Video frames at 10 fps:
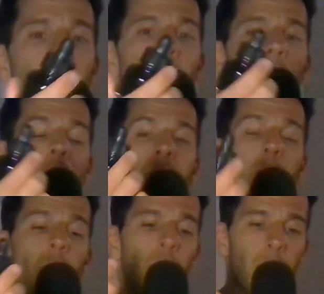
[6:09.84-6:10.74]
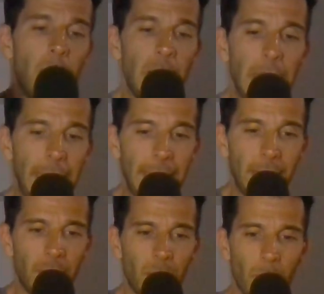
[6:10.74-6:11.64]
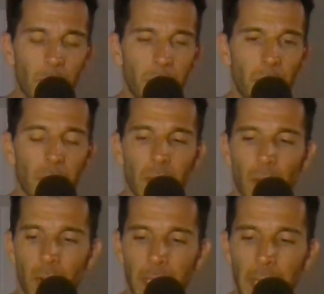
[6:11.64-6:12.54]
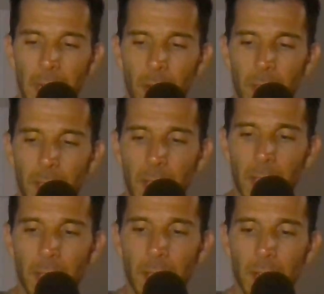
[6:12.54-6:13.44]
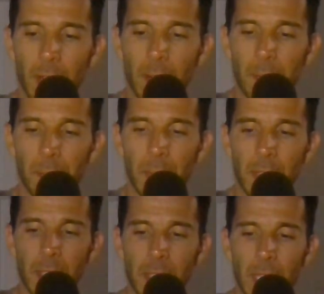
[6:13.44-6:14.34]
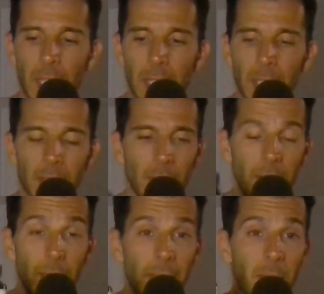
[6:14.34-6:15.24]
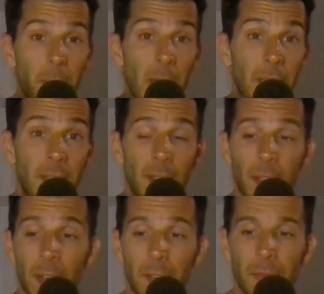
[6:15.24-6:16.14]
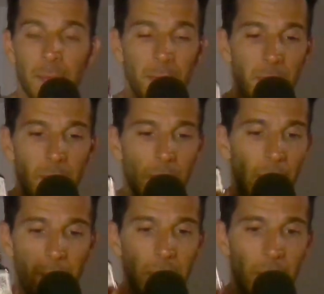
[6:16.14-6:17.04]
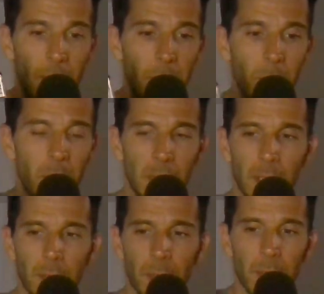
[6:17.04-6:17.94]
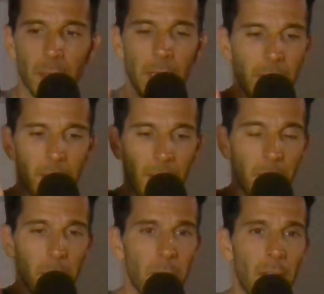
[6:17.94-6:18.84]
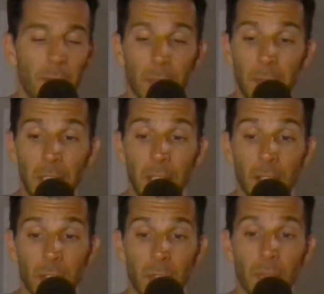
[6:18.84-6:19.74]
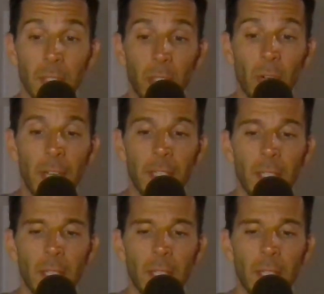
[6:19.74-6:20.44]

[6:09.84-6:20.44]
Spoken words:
I've used many inks when I was first starting out, and this is the ink that I like the best, and haven't stopped using it for the last, 10 or 15 years. It's really great.